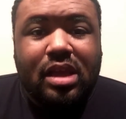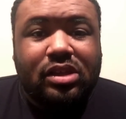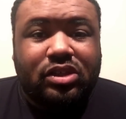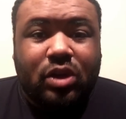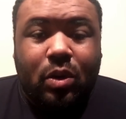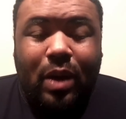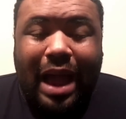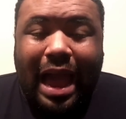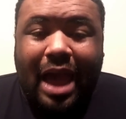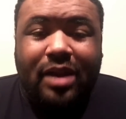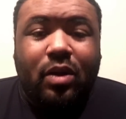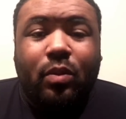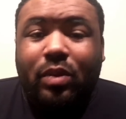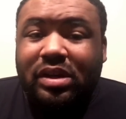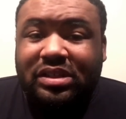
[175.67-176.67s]
So I
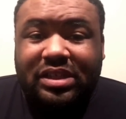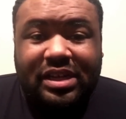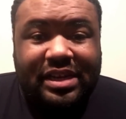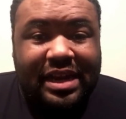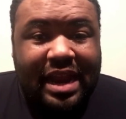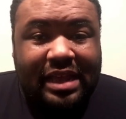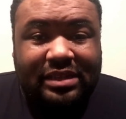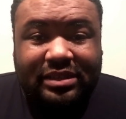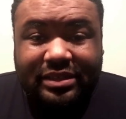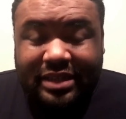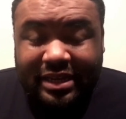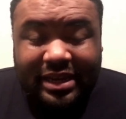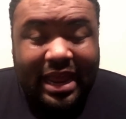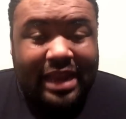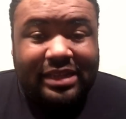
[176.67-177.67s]
don't want to see
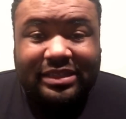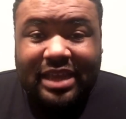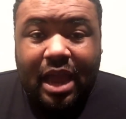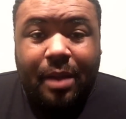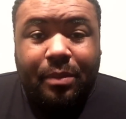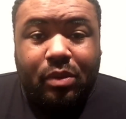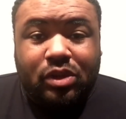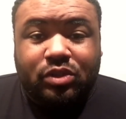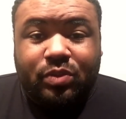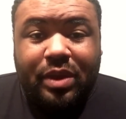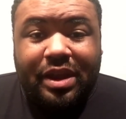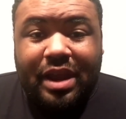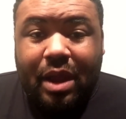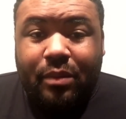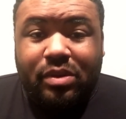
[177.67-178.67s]
the Dallas Cowboys
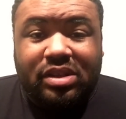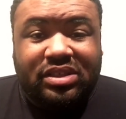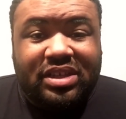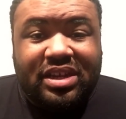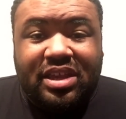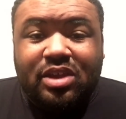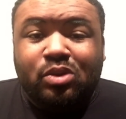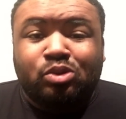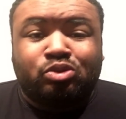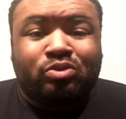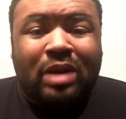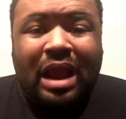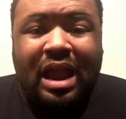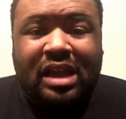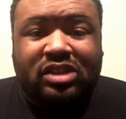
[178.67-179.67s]
win. I want to see the Eagles
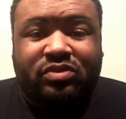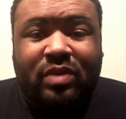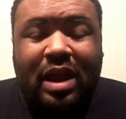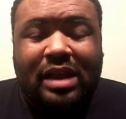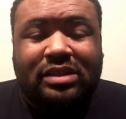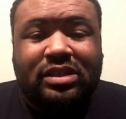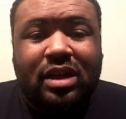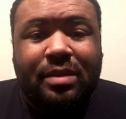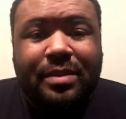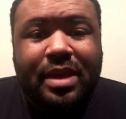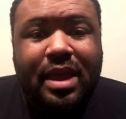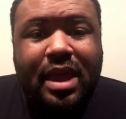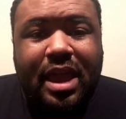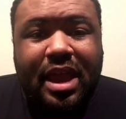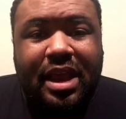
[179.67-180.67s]
rise up
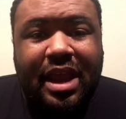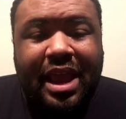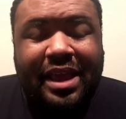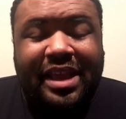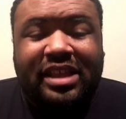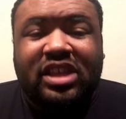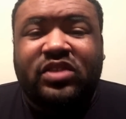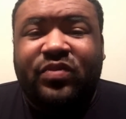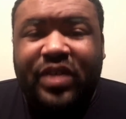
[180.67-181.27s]
and get this